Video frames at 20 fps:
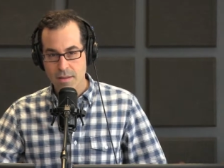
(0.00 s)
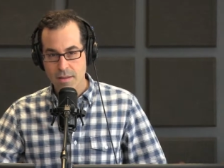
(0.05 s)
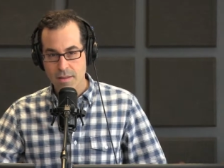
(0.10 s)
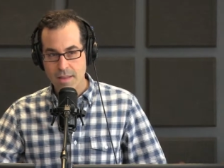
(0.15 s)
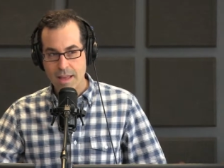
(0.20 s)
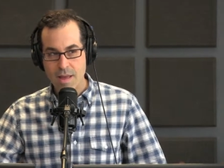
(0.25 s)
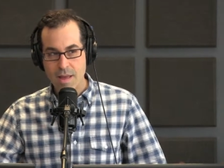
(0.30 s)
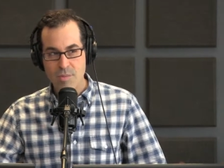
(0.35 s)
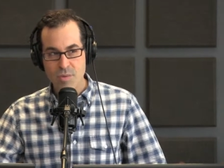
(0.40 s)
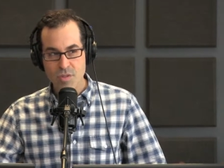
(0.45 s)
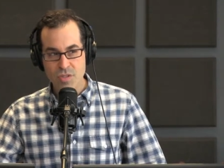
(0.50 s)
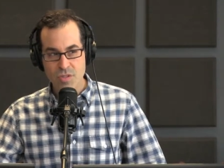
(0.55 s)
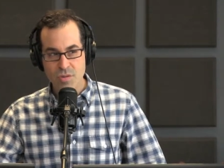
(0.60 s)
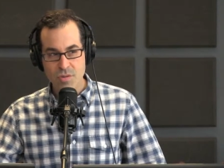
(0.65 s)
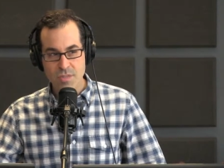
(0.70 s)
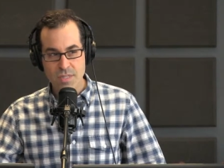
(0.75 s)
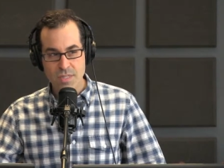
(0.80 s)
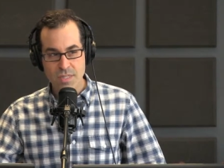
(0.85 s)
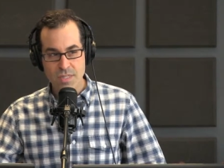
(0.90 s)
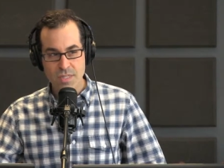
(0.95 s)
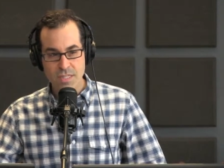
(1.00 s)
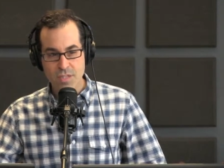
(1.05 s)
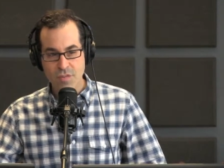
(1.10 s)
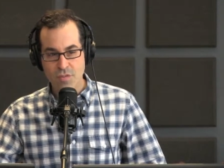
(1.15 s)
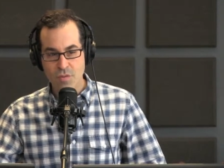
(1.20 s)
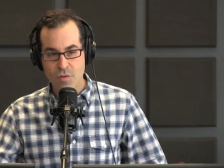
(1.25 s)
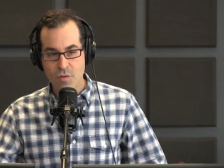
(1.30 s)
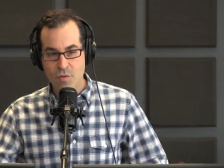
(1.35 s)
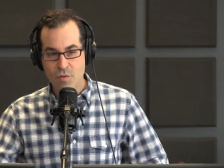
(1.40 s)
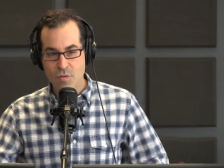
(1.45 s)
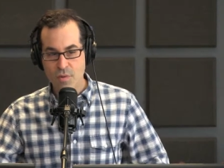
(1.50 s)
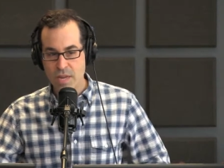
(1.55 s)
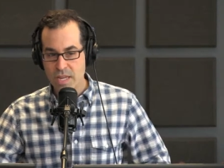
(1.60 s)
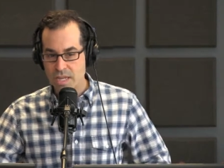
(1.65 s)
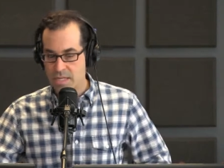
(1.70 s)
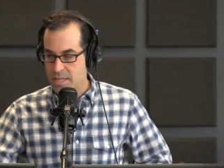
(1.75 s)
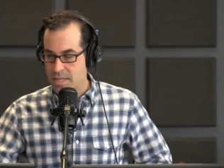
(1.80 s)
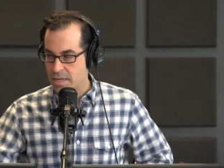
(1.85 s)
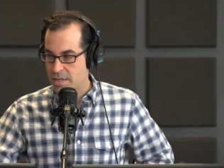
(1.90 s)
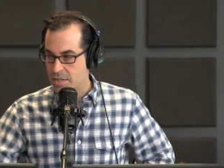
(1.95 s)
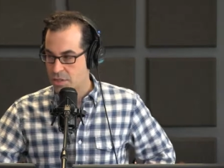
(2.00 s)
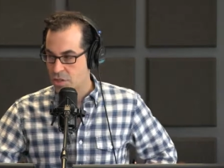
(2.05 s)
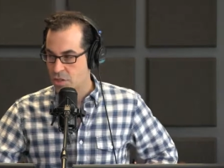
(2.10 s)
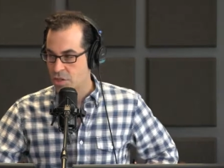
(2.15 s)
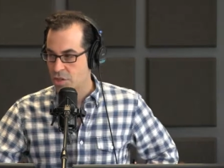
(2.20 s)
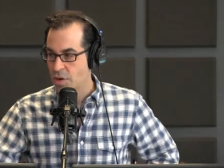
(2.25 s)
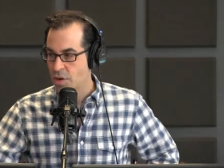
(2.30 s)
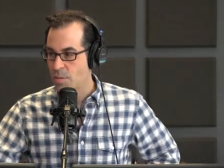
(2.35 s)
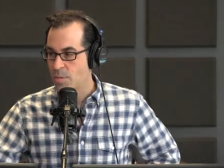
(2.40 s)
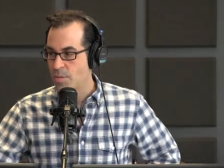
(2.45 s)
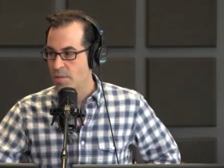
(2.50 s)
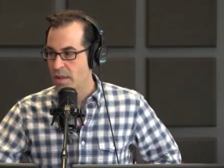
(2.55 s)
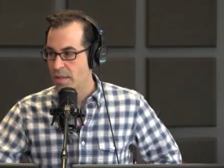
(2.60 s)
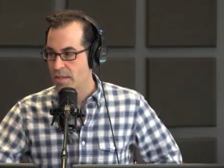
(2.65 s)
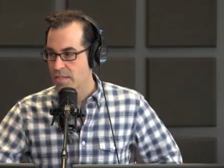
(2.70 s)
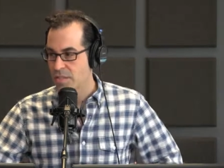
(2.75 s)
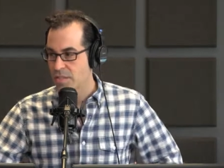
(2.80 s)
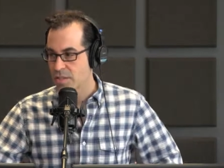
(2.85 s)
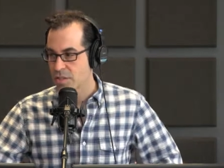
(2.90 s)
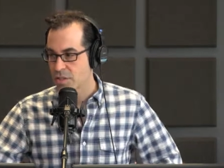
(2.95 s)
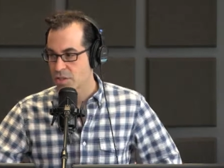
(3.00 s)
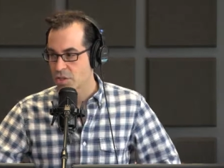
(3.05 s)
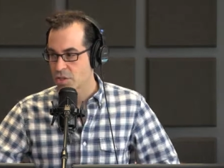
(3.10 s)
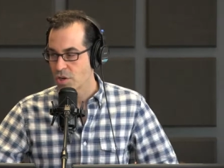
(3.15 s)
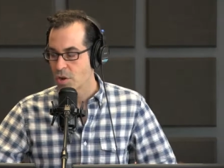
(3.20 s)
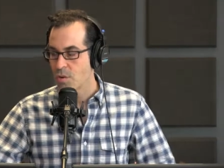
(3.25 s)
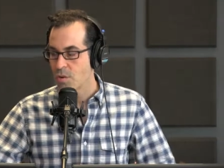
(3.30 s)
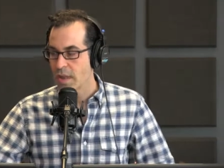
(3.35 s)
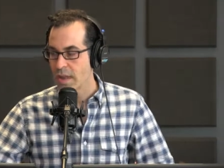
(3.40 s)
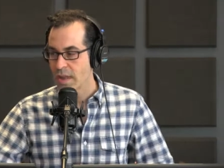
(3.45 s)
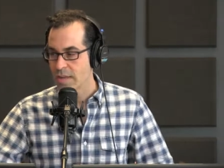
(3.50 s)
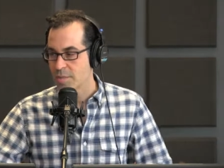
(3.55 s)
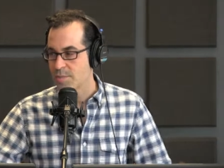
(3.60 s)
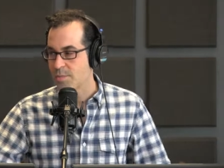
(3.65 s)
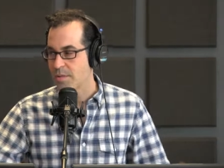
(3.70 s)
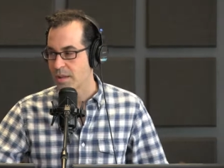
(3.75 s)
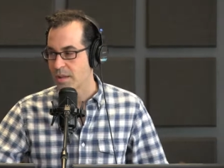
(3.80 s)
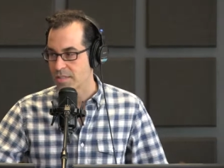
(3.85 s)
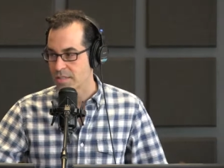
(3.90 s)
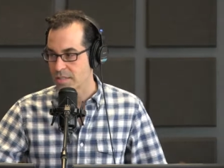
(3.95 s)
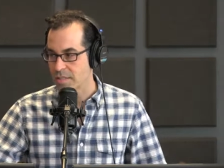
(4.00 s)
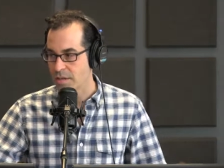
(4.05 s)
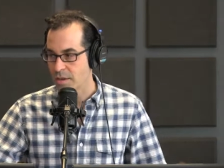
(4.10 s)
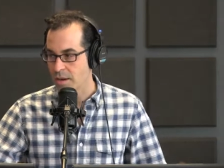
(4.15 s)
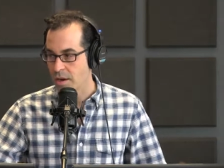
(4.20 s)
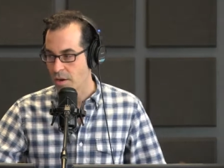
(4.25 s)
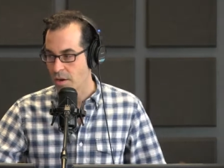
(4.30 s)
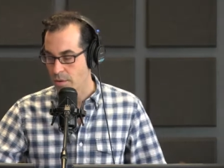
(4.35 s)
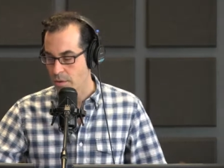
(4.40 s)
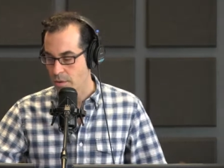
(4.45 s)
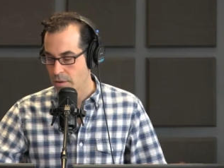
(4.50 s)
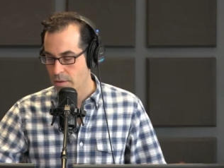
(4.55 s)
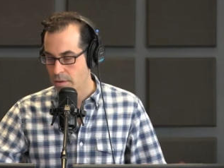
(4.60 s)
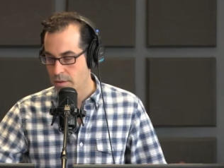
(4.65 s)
The Apple stores exist for a reason, as a show place, as a showcase place to go.